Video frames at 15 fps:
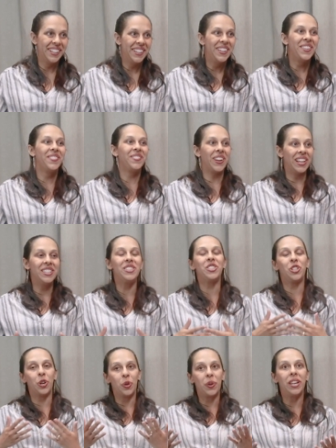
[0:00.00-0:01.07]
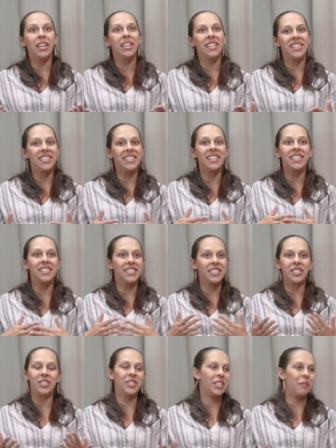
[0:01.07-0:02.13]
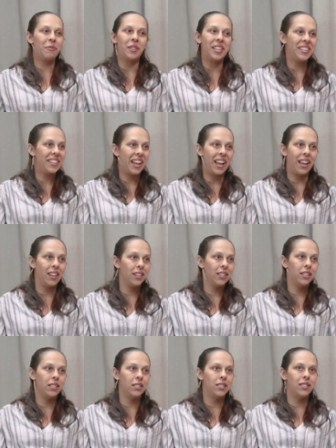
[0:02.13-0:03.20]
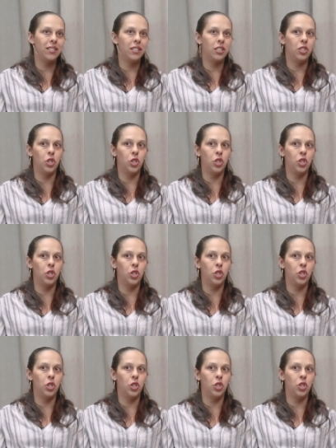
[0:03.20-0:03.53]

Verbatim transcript: Sure. Right. So yeah. it is. It's still something that it's, yeah.